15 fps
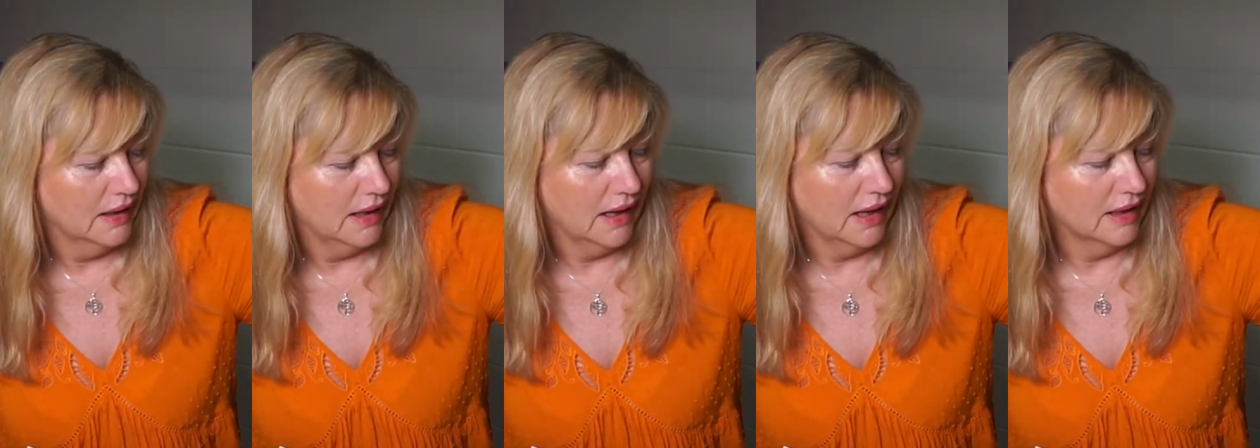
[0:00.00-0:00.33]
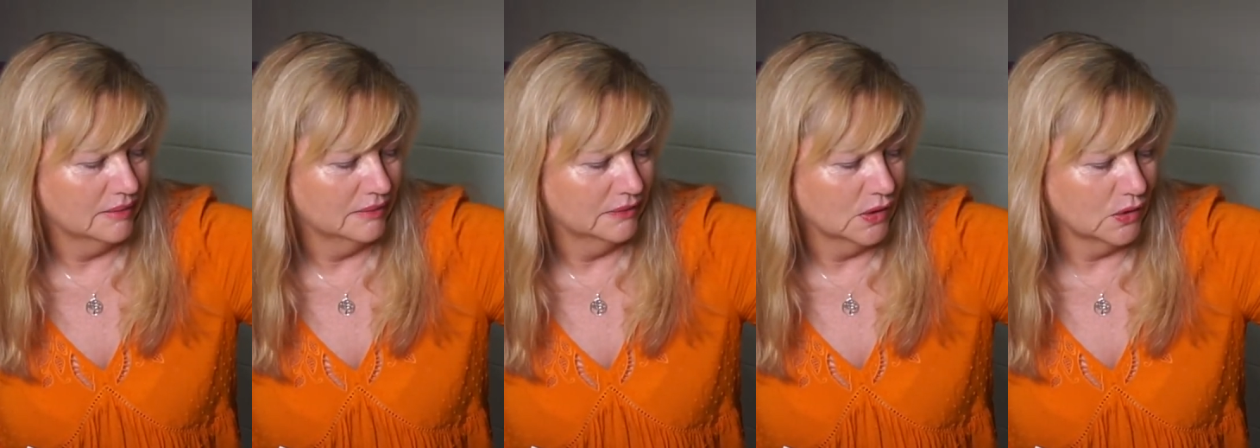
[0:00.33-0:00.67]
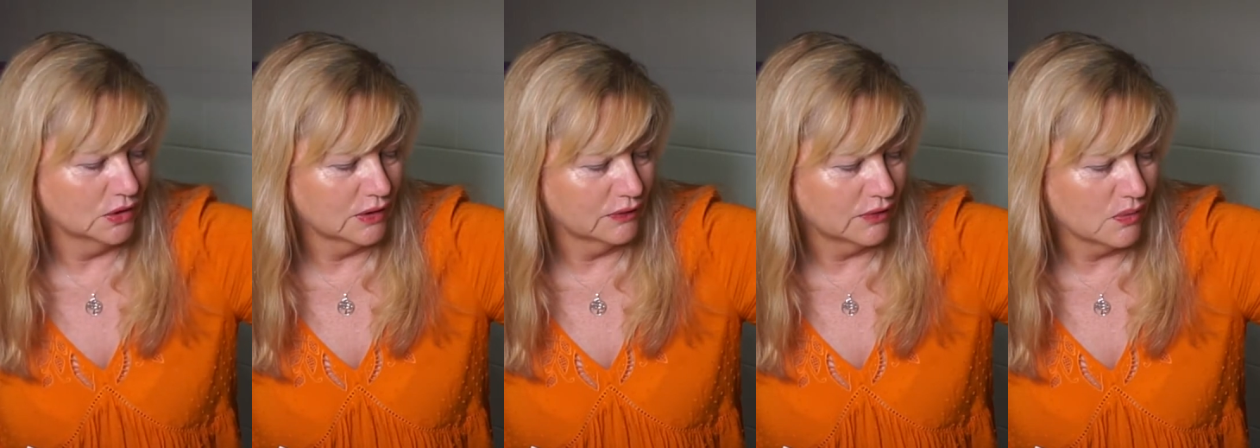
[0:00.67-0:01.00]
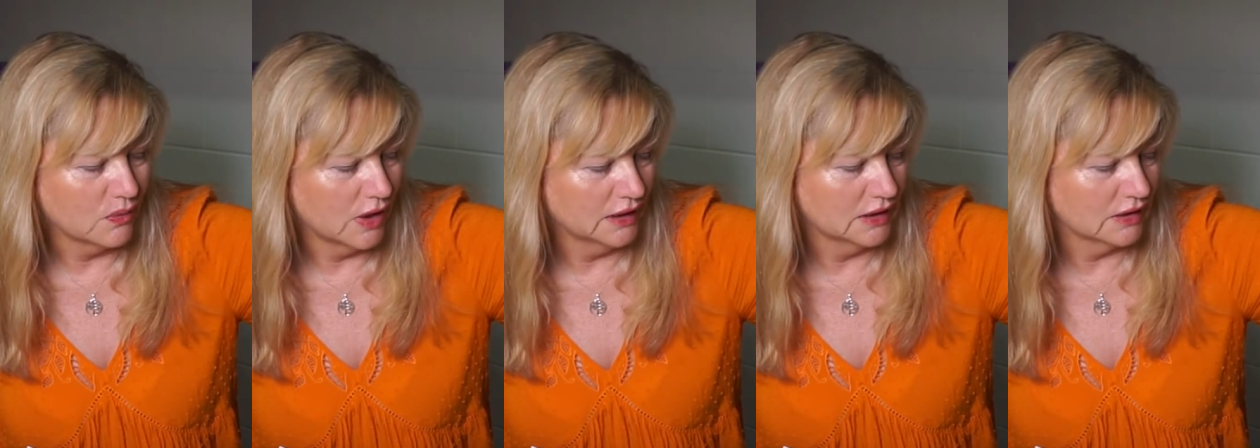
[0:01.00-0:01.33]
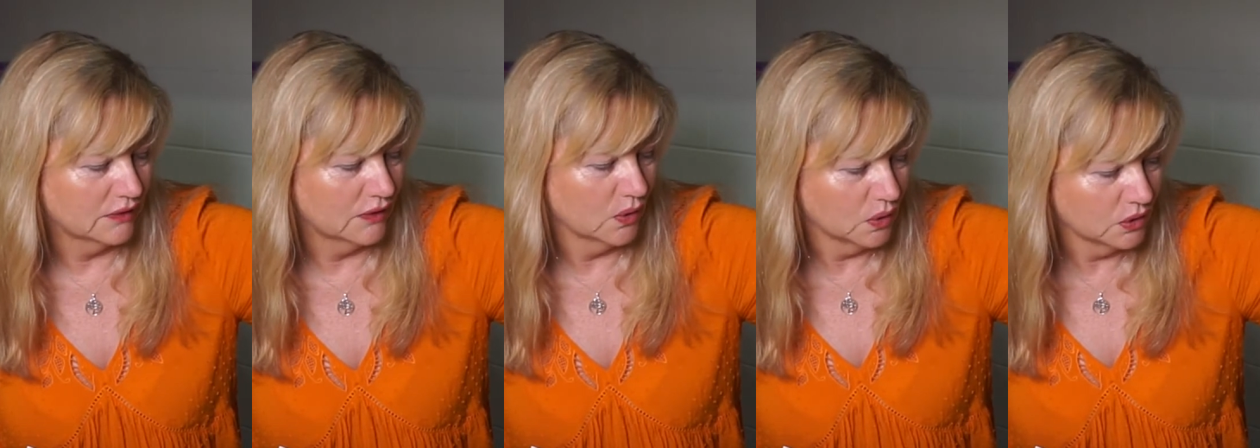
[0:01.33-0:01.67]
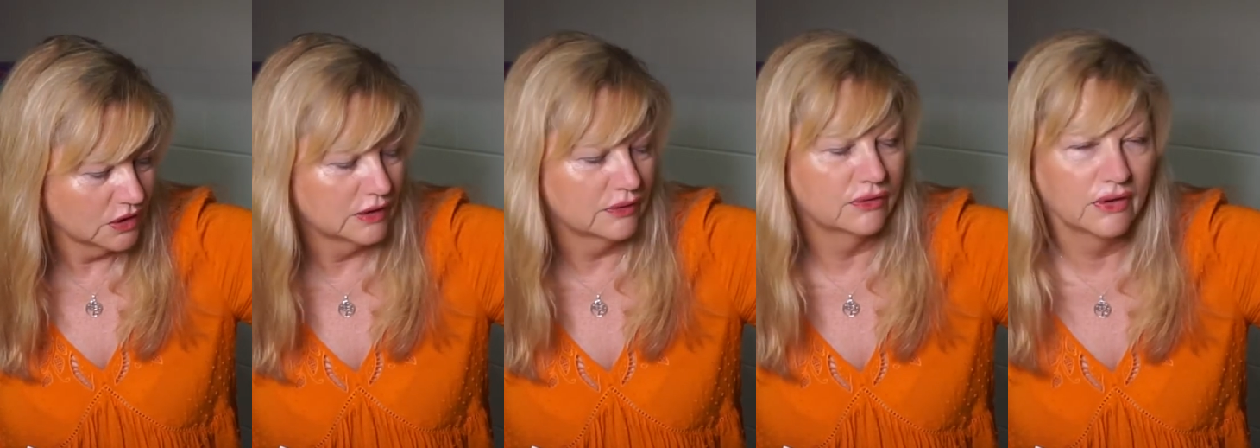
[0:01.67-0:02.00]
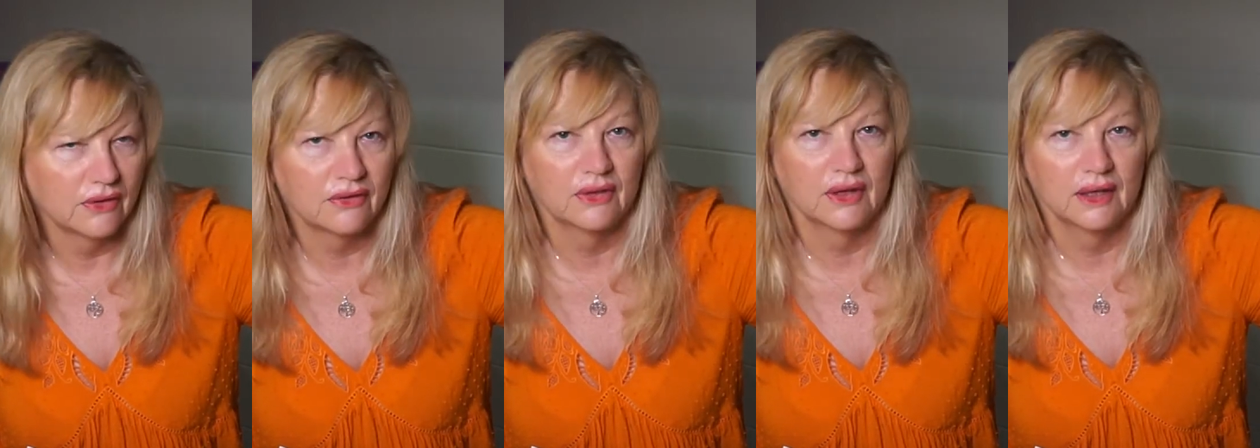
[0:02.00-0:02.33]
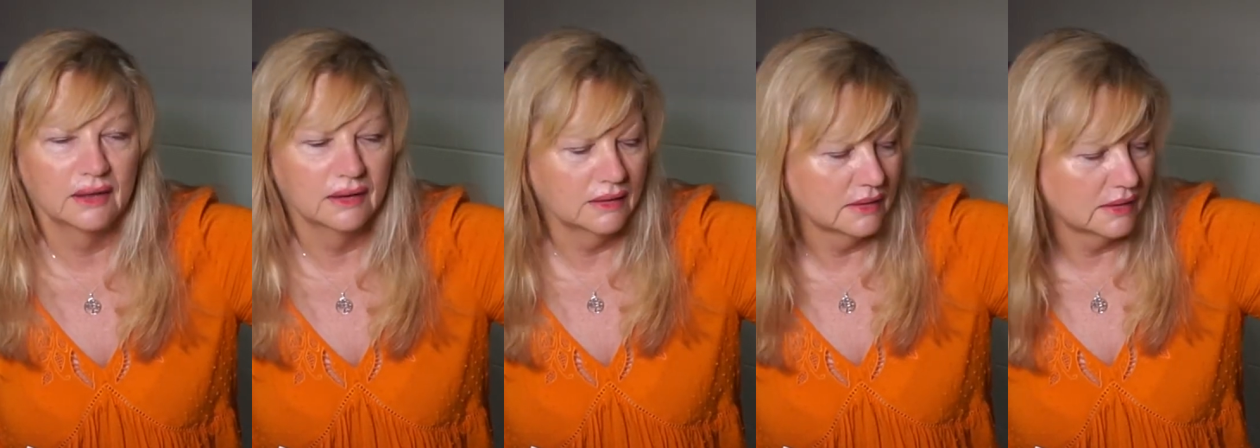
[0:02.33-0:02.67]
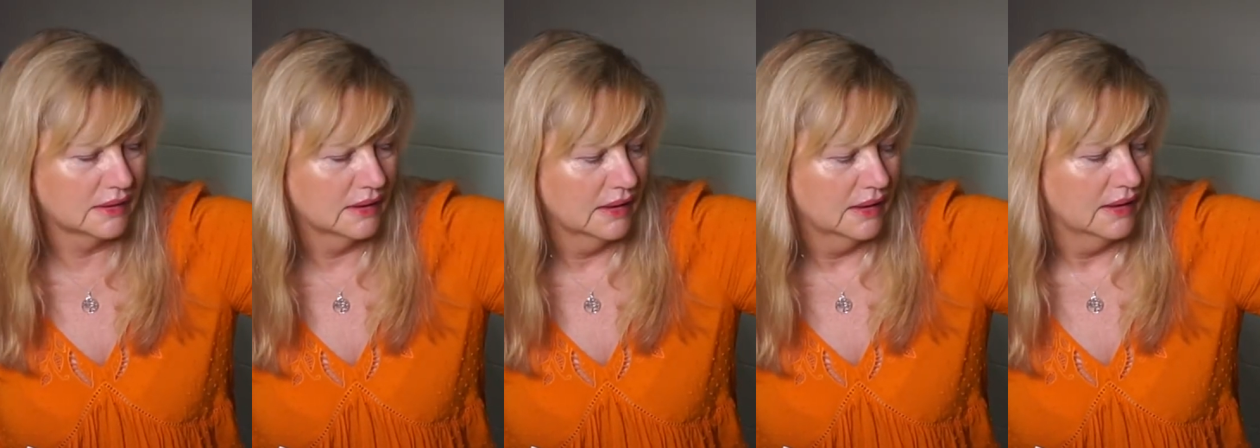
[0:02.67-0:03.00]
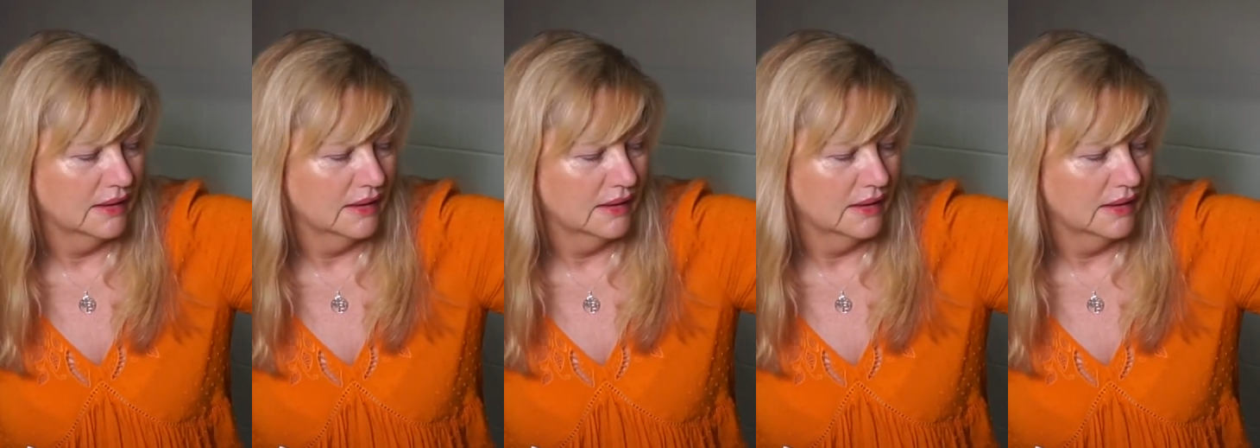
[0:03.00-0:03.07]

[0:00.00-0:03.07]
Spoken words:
all different ones for all different things,